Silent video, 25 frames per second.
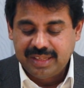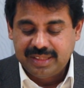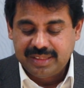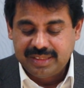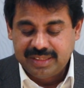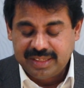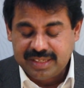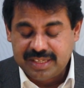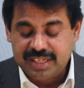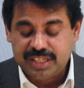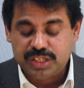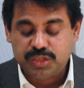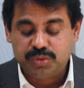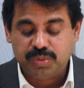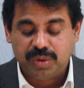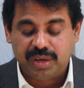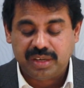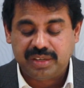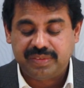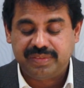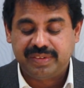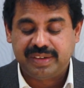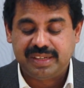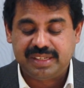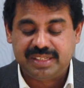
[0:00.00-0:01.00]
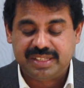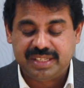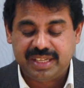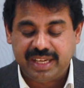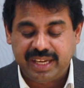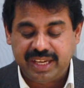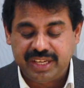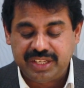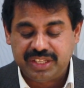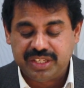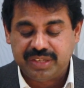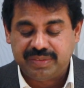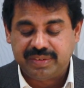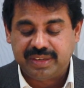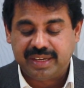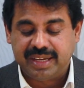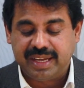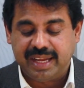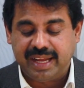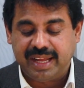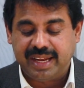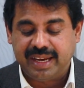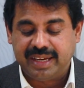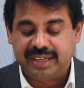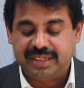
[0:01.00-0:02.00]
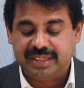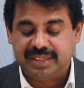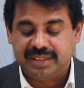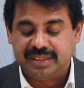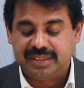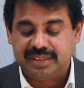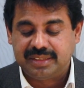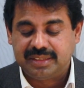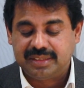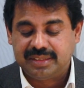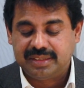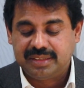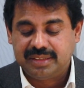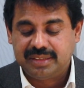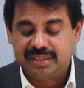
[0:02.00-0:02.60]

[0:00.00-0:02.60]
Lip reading: This is what will change our character,